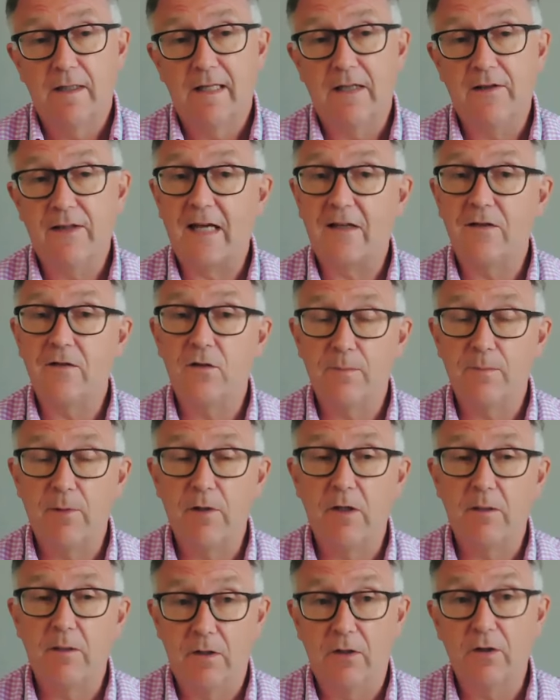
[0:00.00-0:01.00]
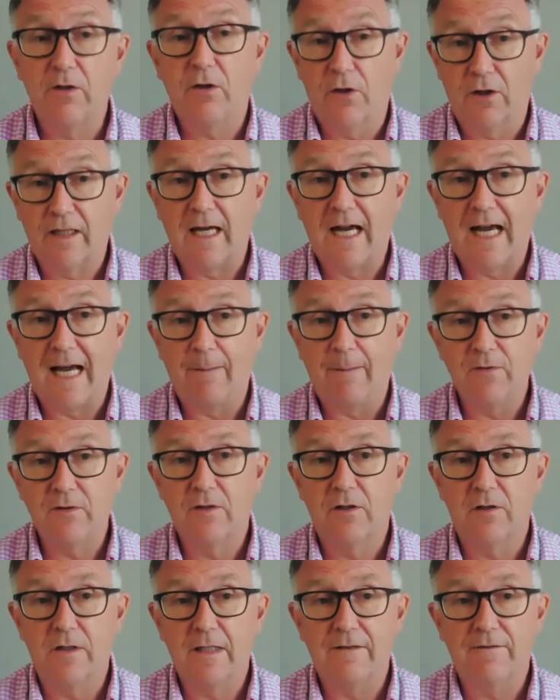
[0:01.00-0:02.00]
and the eggs and sperm look
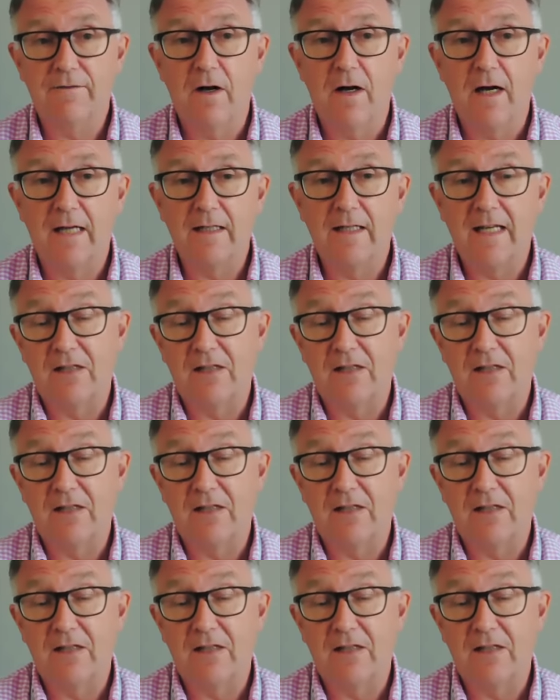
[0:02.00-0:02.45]
absolutely fine.